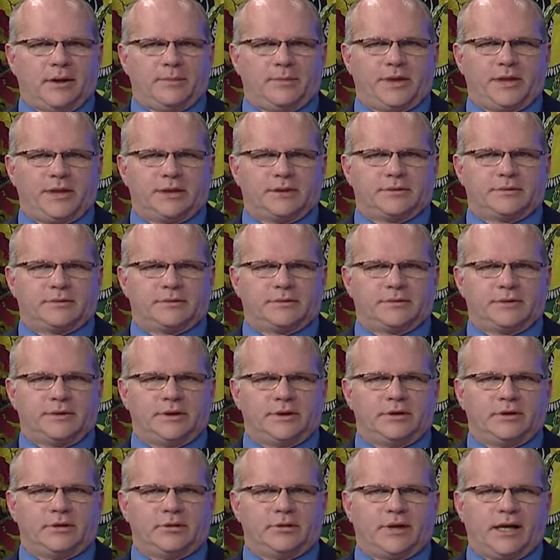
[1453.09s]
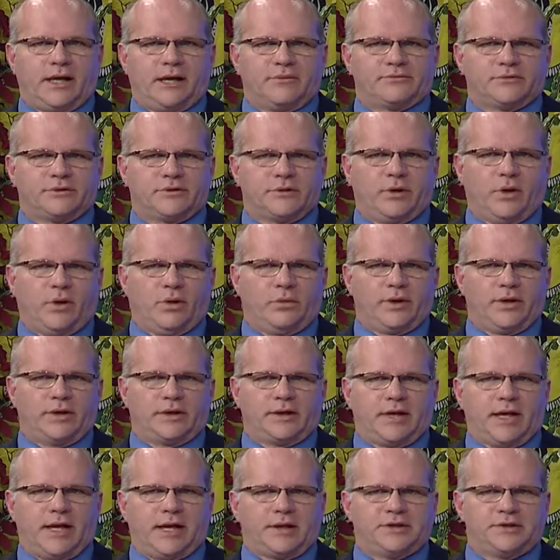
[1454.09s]
I mean, you don't have to go
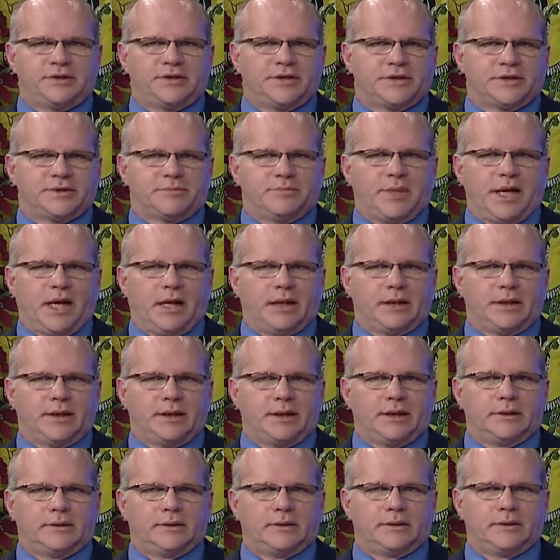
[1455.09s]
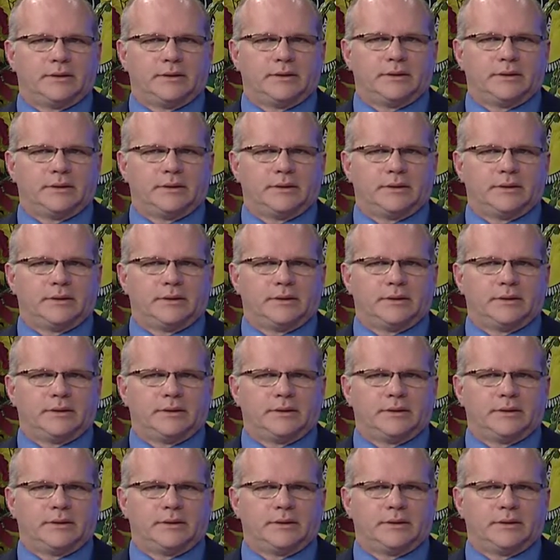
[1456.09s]
in. Can't you just mail it in?